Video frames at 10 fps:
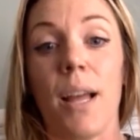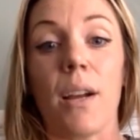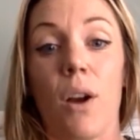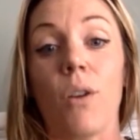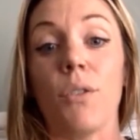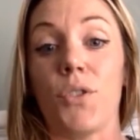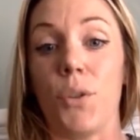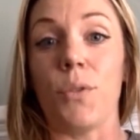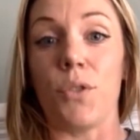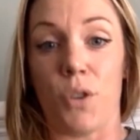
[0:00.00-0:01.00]
Carl's
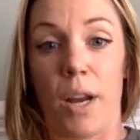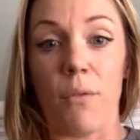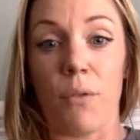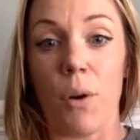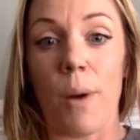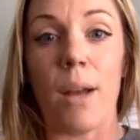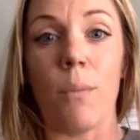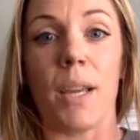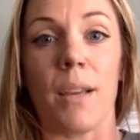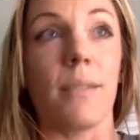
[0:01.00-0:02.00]
students train for a while,
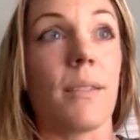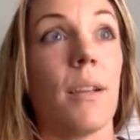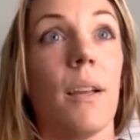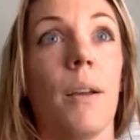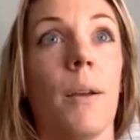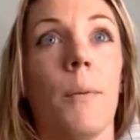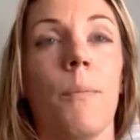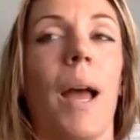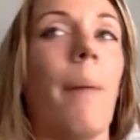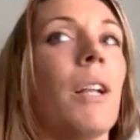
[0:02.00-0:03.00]
because
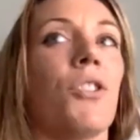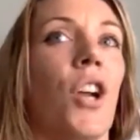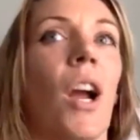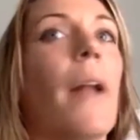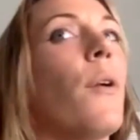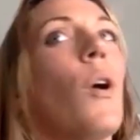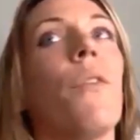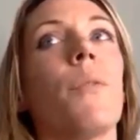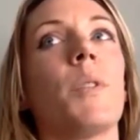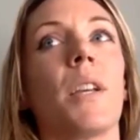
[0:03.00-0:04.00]
I'm not sure. I don't know if
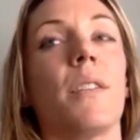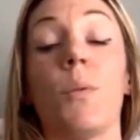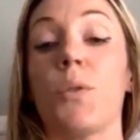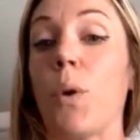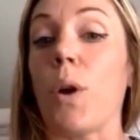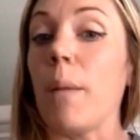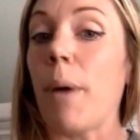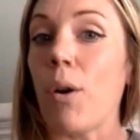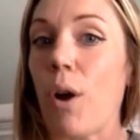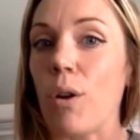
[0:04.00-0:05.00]
it was because he was worried
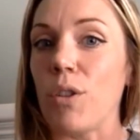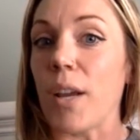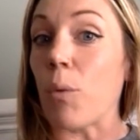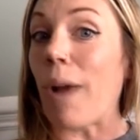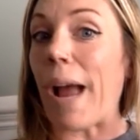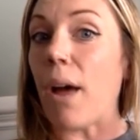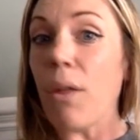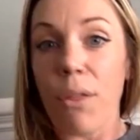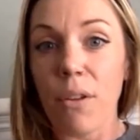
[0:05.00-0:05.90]
about Carl's, like, wrath.